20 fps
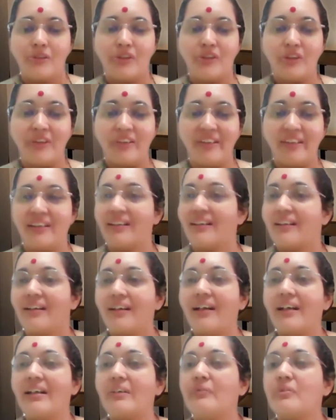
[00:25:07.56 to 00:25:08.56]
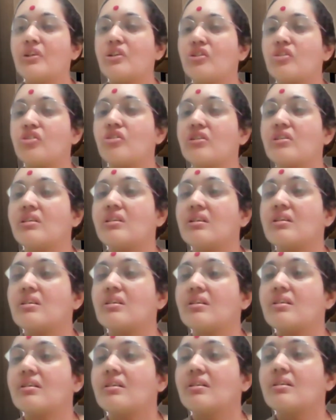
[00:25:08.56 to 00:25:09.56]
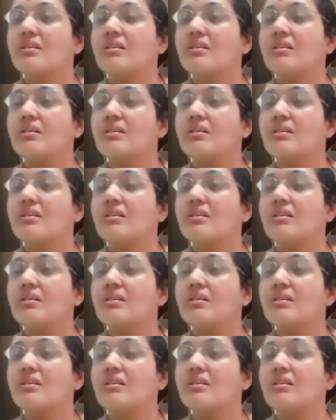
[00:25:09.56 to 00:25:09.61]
Sorry, I was just